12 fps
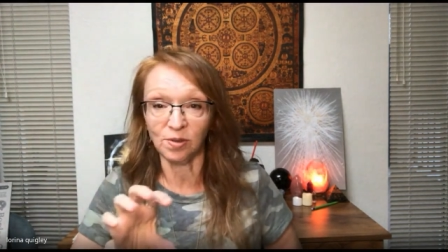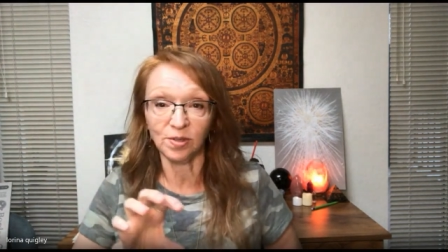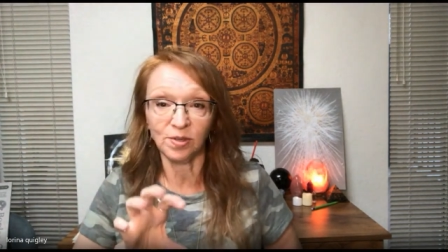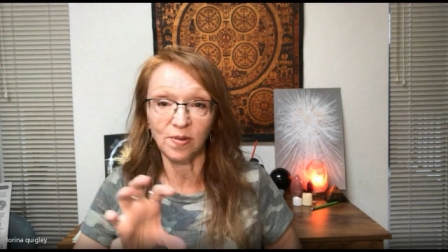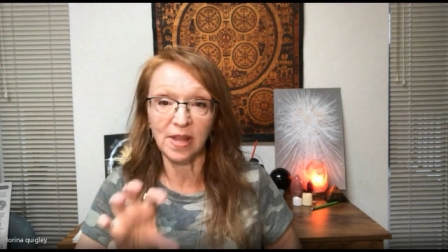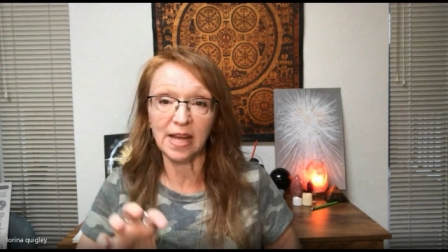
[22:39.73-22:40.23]

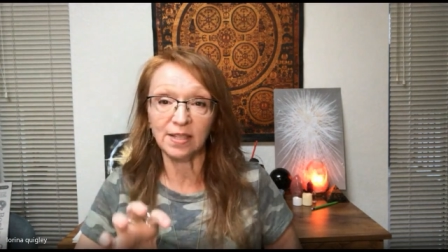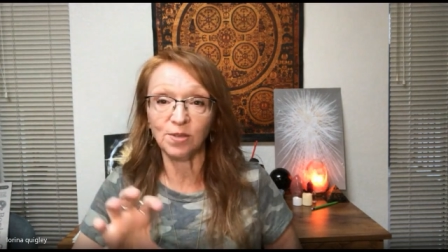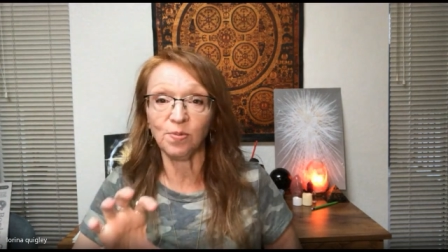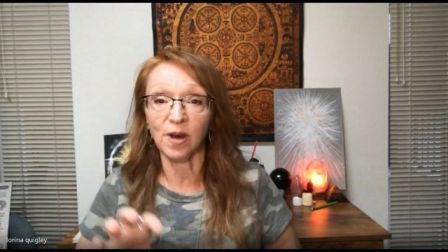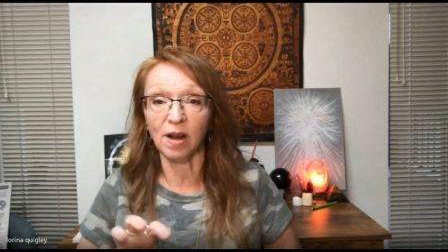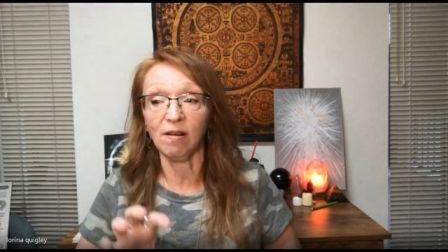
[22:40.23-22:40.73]
So that's
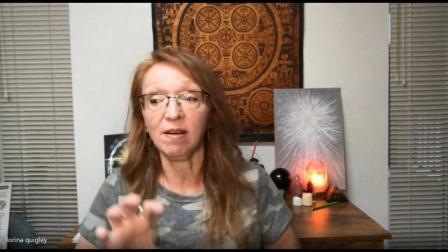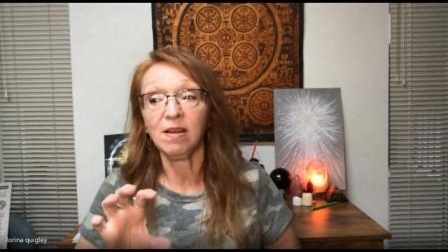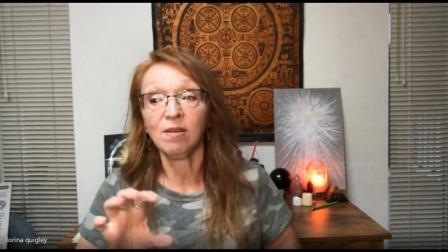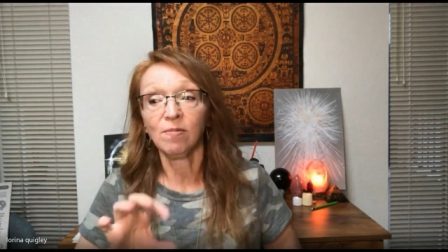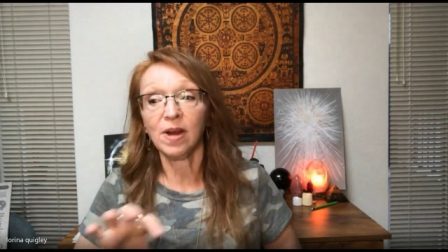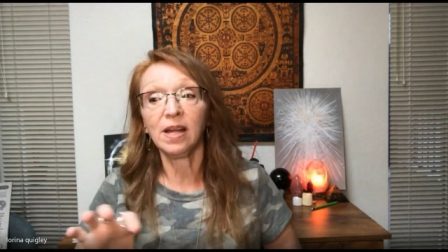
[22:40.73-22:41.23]
where
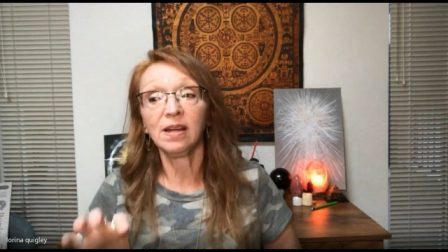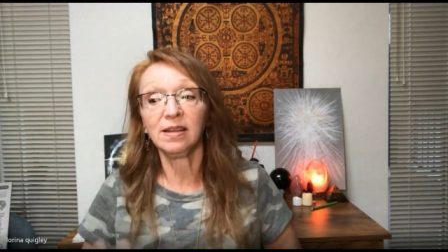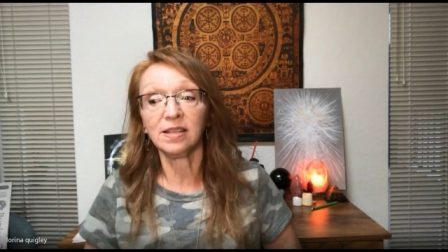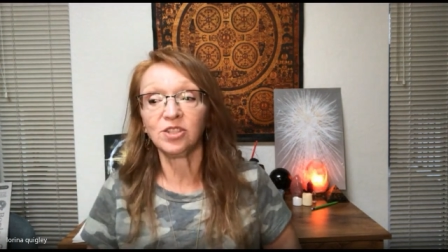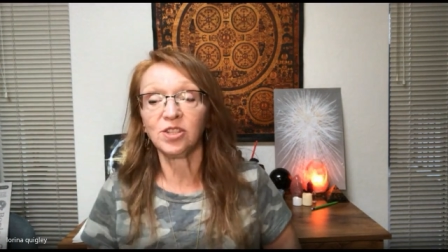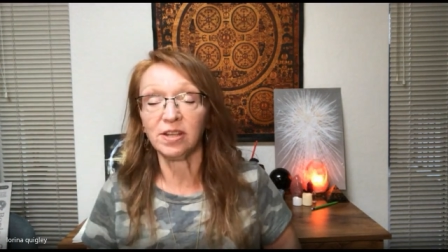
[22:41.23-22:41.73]

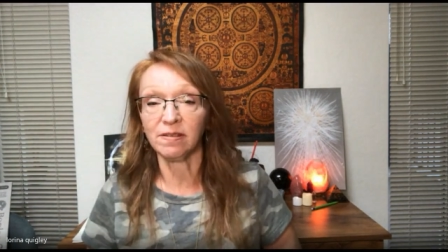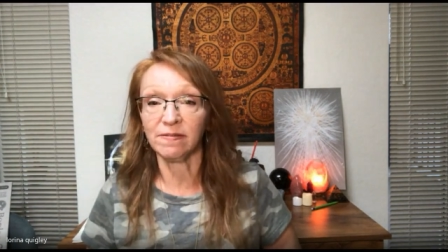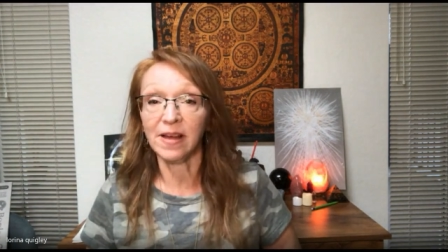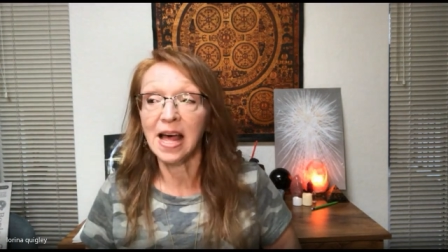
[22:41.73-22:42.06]
recognition of,